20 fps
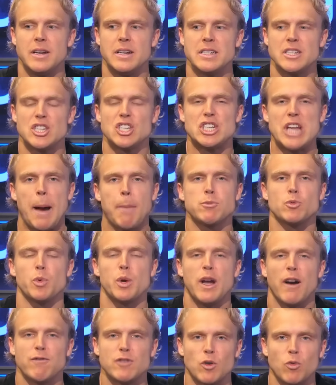steps where
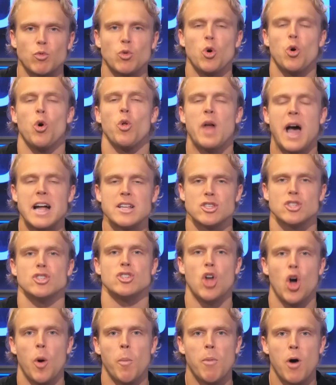you have to roll that
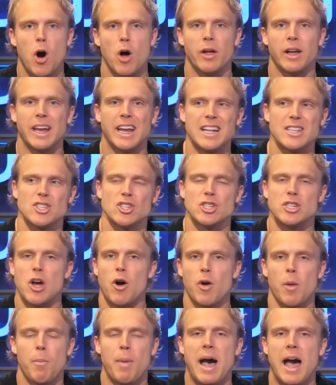snowball and get snow
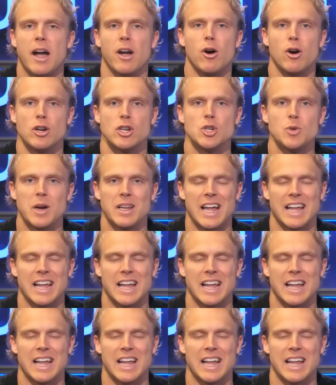to pack onto it,